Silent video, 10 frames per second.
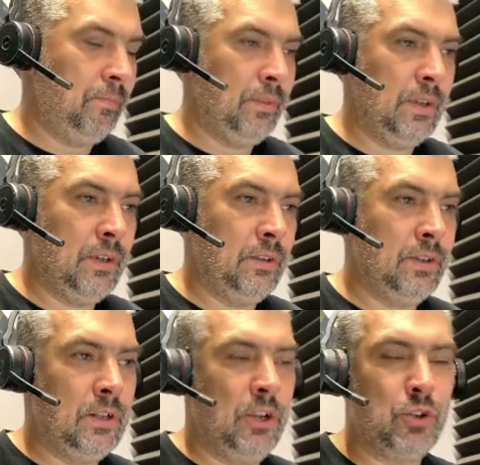the
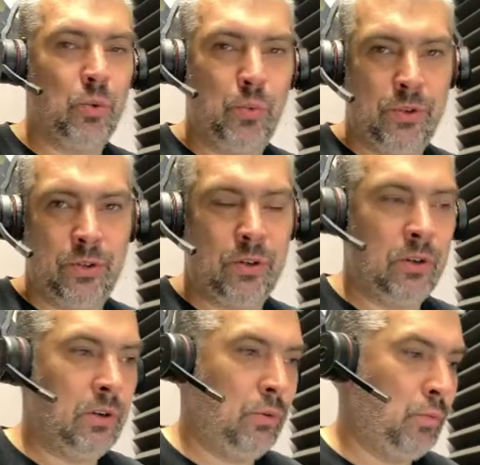installation wizard
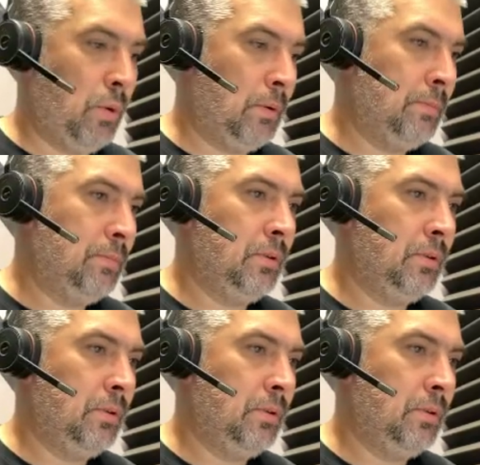will pop up.